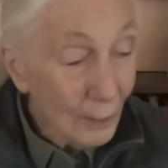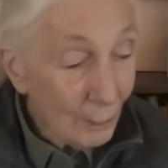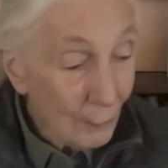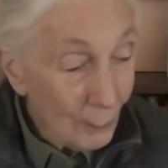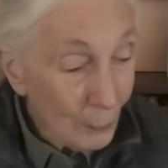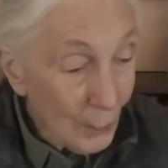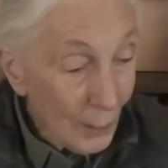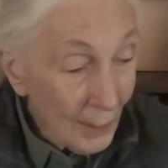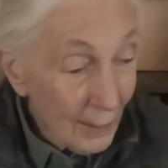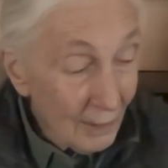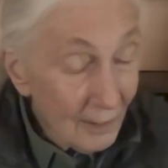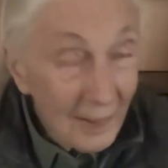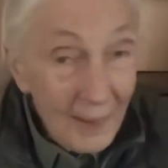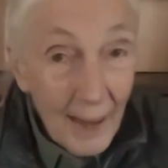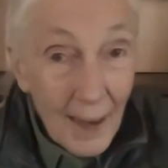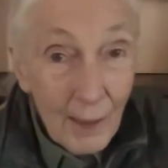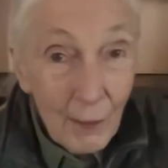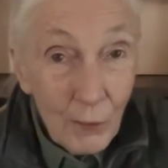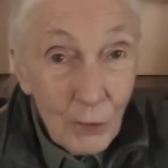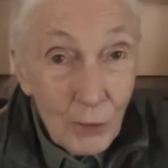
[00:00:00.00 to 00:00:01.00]
we had
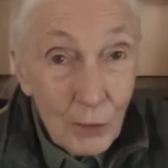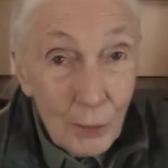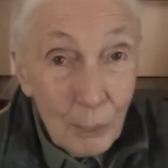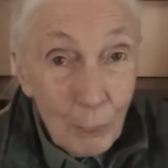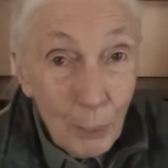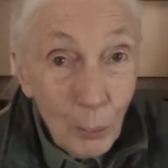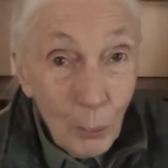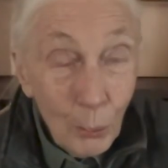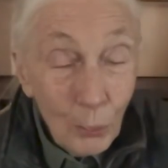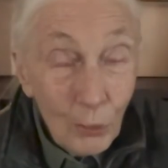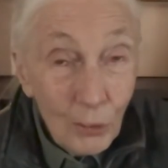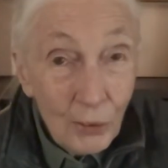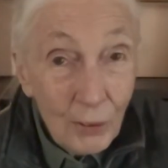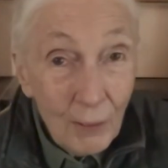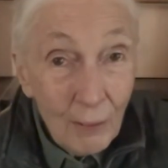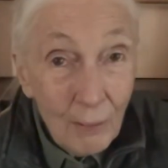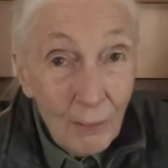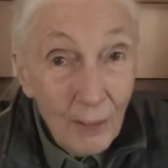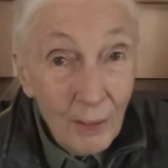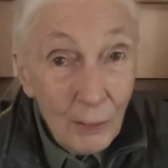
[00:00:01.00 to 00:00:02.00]
nets to pull
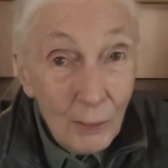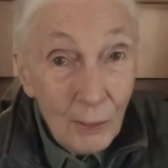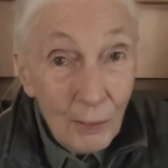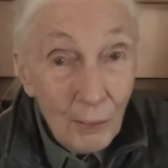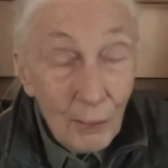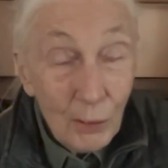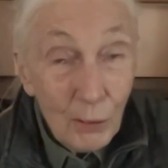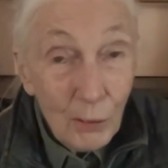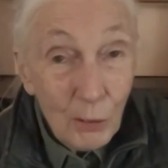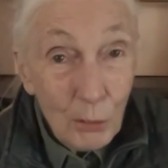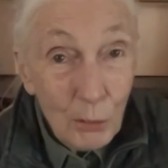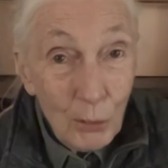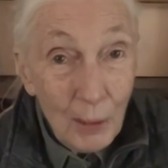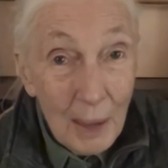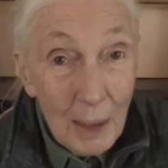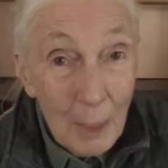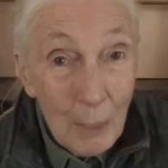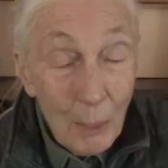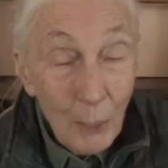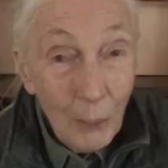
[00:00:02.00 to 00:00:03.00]
stuff out of the
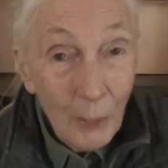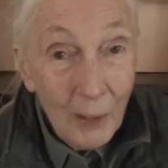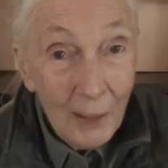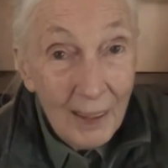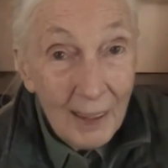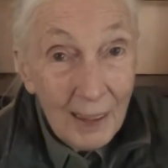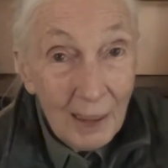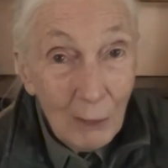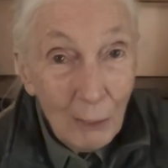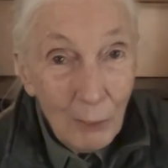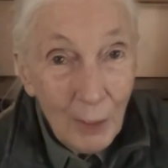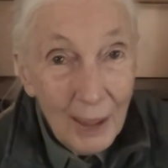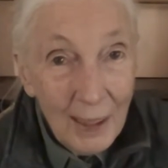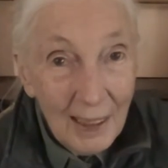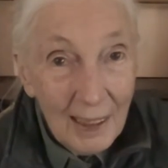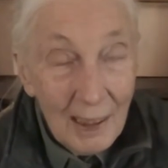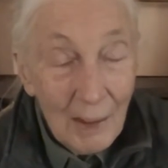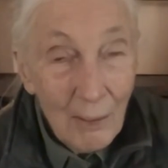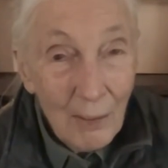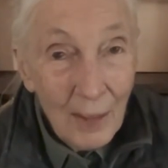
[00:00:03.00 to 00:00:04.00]
stream, all the little
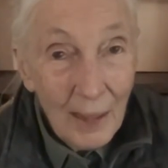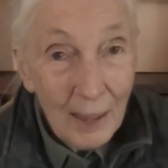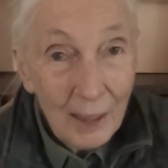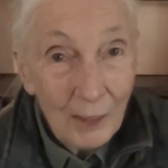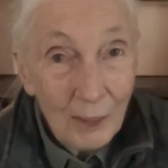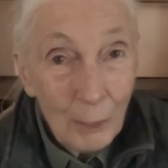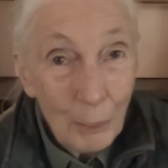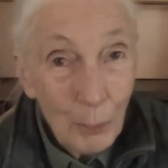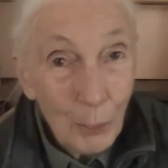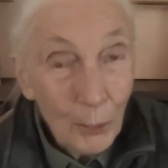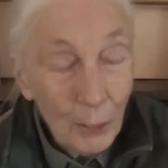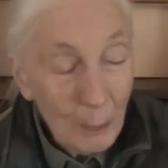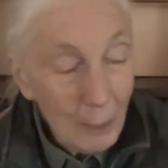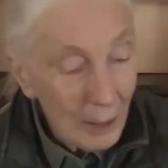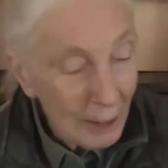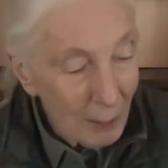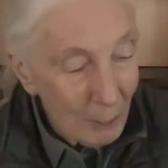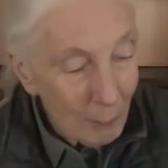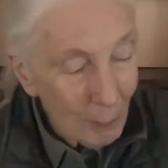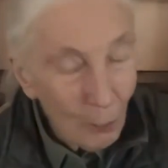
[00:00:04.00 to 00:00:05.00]
wriggly things, put them
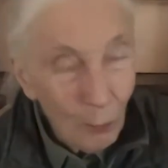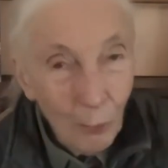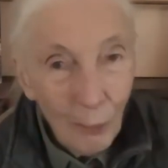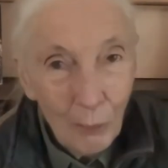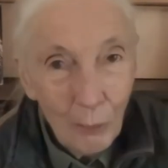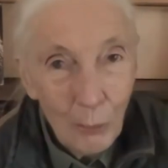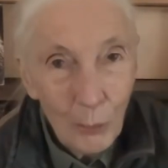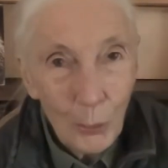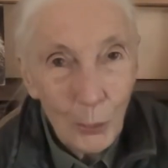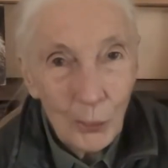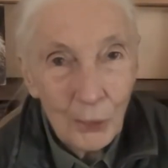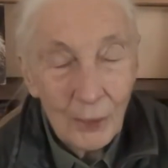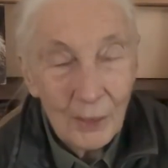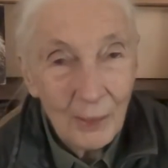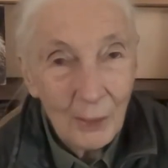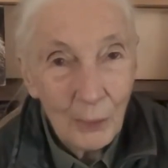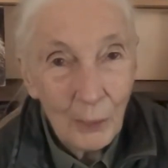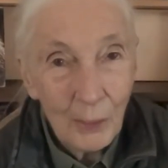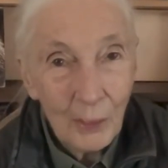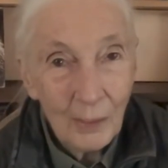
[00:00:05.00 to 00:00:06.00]
into a bowl of water and
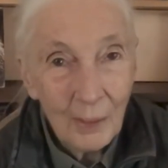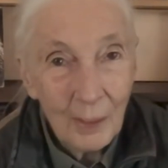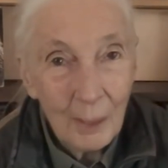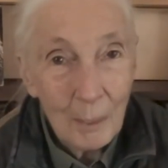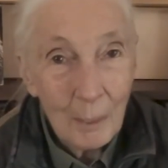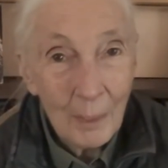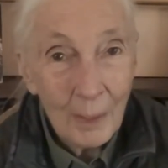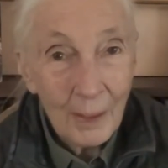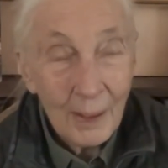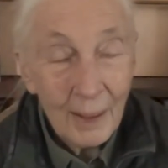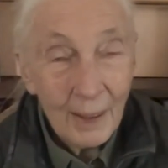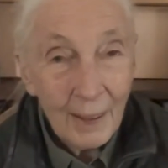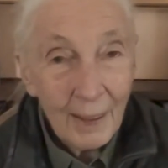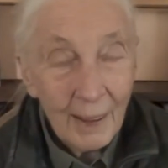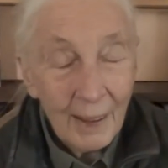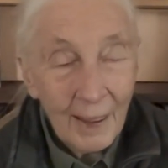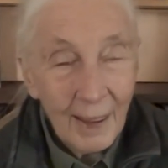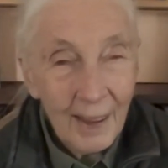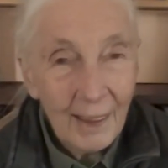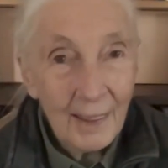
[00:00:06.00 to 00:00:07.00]
look at them.
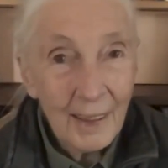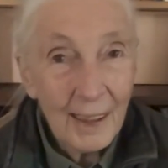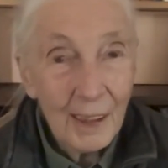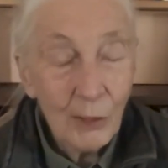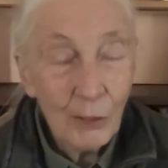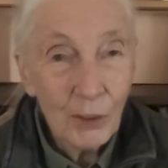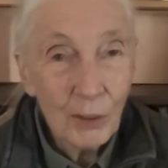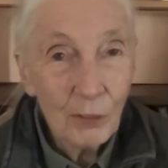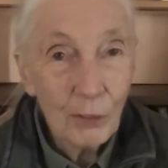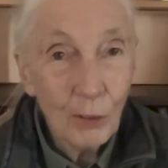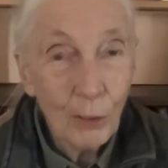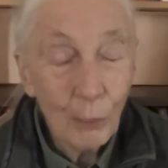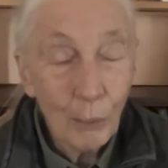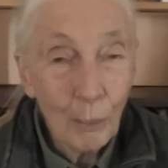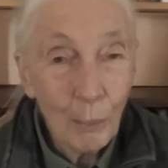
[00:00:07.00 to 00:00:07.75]
And he just got